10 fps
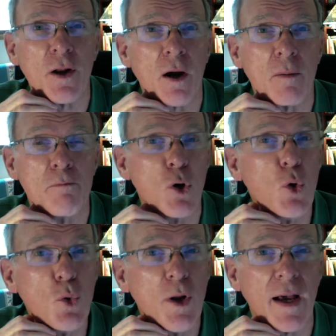our
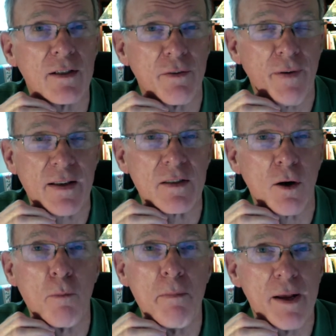mood, has effects
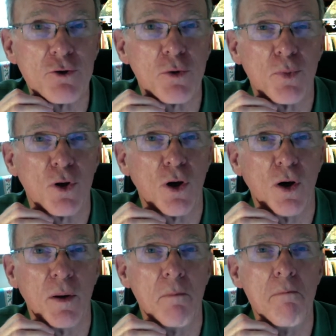that are measurable
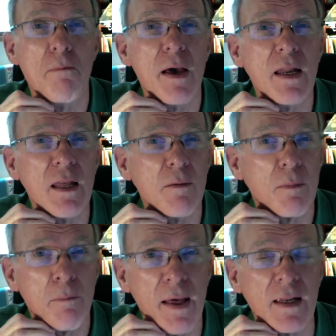on many,
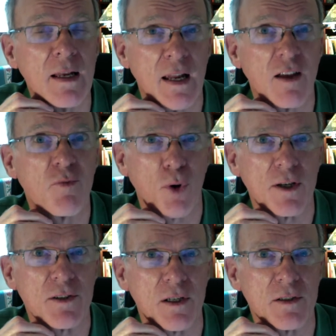many life
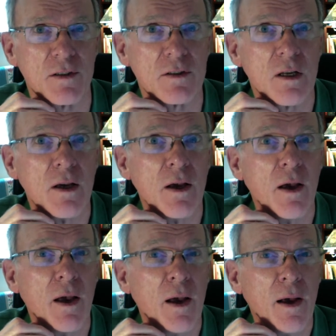processes.
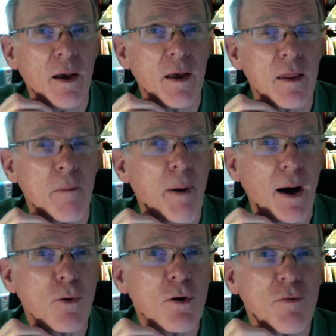The
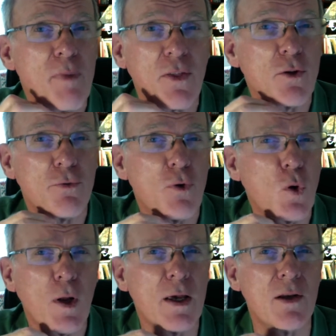power of
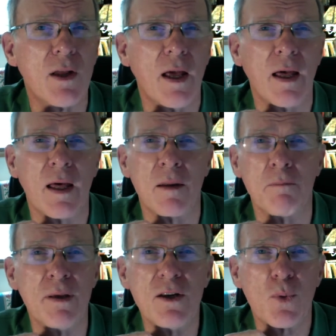methylfolate
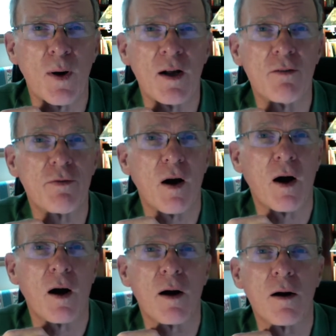and B12
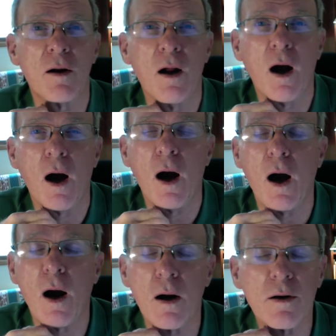are
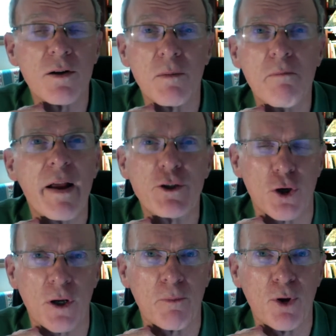hard to
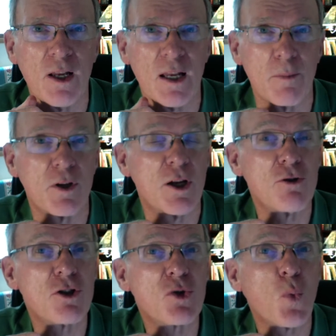measure completely, but
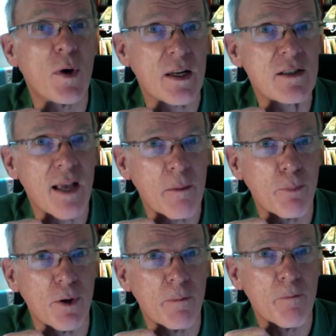here's just one example.